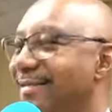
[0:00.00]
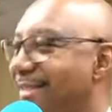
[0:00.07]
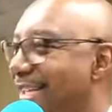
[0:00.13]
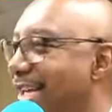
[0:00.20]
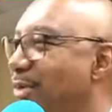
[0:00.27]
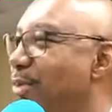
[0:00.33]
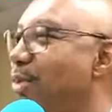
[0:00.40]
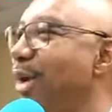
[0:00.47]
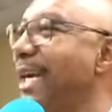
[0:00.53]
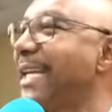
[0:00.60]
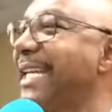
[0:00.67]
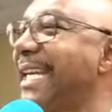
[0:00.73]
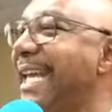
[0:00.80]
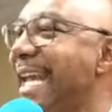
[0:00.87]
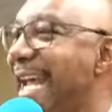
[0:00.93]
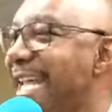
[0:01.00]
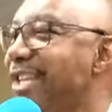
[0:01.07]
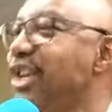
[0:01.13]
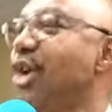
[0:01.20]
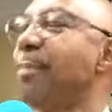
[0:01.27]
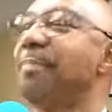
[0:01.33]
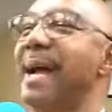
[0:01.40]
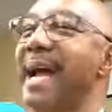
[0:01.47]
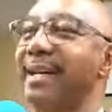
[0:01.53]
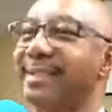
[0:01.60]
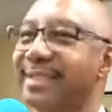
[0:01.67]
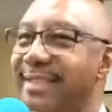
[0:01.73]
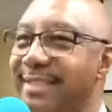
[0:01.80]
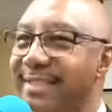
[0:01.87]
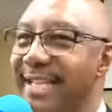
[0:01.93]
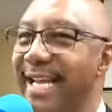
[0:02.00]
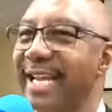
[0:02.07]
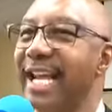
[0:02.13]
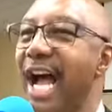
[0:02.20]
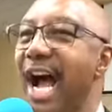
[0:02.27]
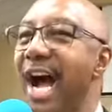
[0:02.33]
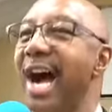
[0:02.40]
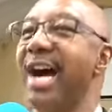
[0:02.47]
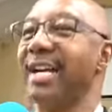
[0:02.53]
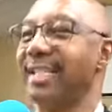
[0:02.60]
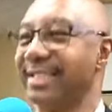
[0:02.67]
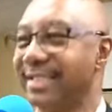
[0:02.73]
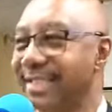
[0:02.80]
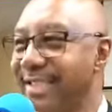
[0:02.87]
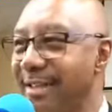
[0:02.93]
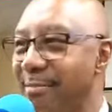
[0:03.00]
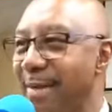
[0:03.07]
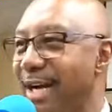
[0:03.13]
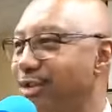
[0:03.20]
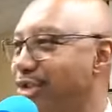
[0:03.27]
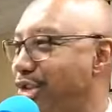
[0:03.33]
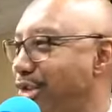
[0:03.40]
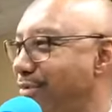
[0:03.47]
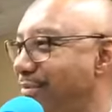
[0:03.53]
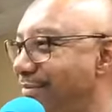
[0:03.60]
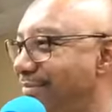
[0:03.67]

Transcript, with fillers: member. Okay, what can your pastor say honestly about you?